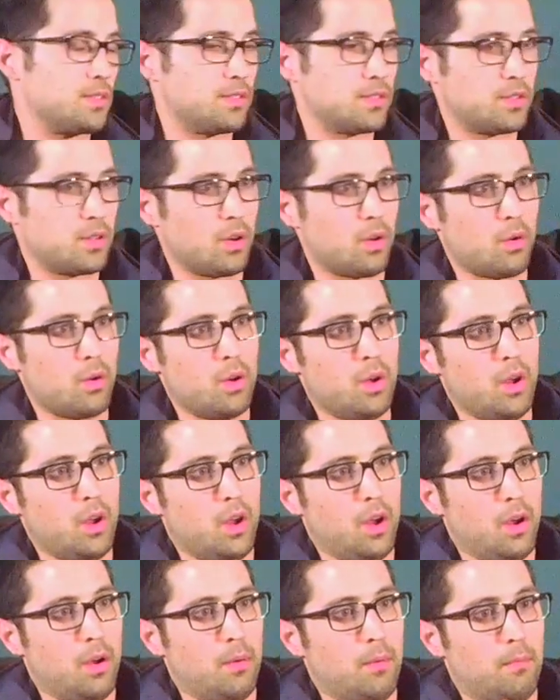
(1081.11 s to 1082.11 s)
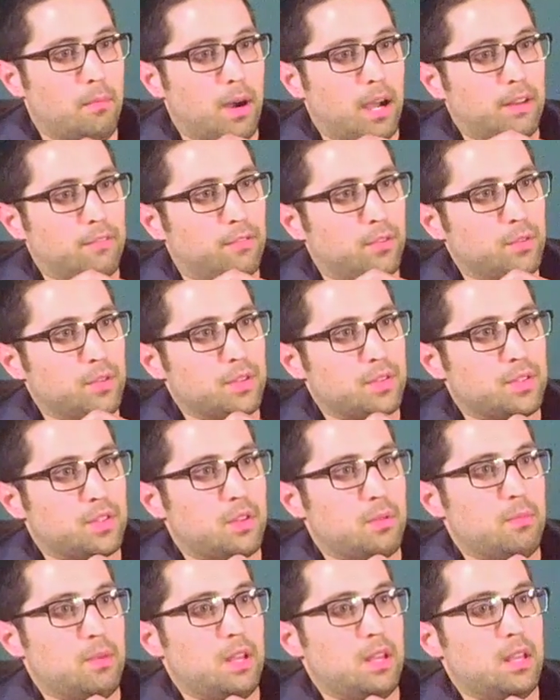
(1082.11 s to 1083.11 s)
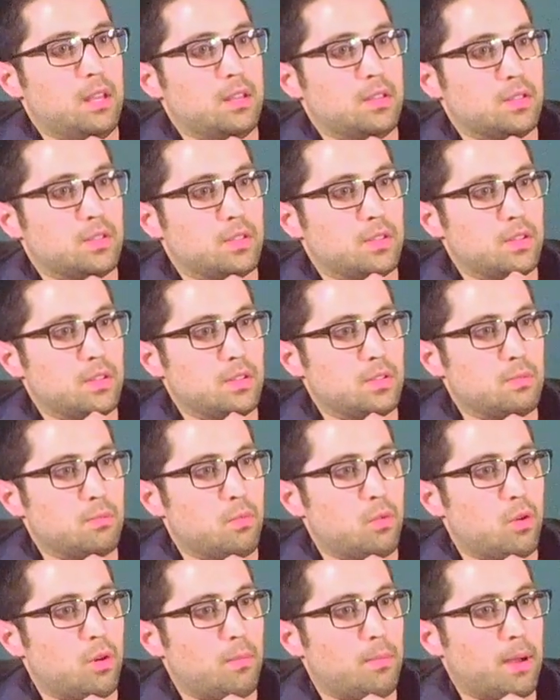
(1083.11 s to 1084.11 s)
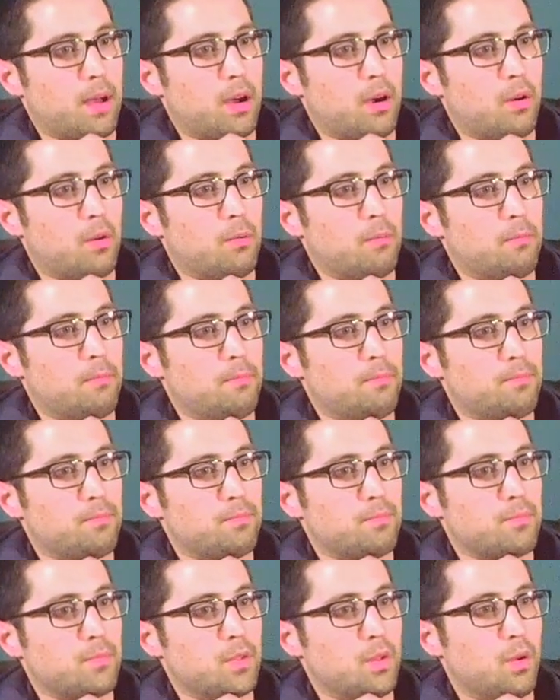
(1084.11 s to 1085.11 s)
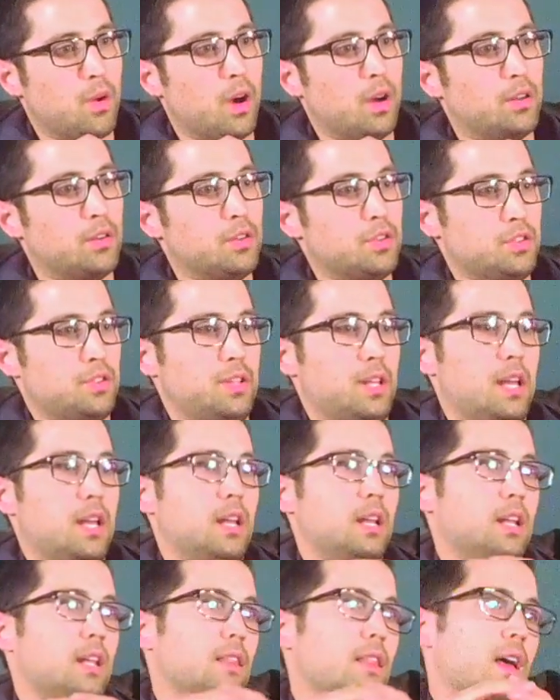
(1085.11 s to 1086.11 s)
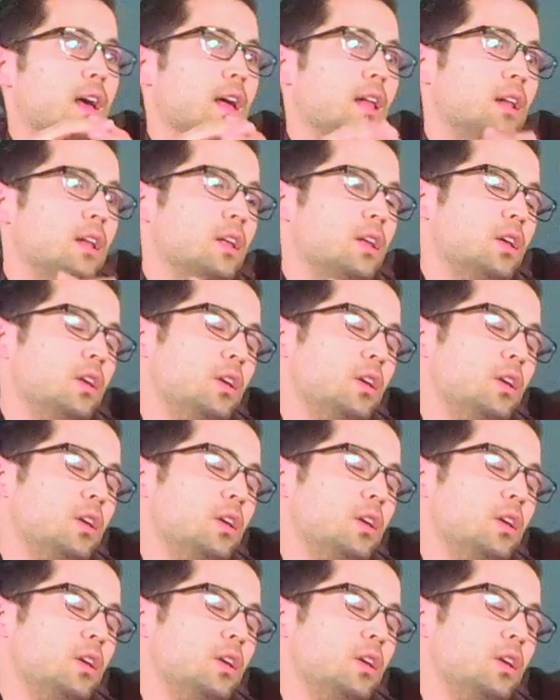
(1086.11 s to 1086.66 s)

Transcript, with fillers: And so mindfulness to me is, is more about, you know, understanding that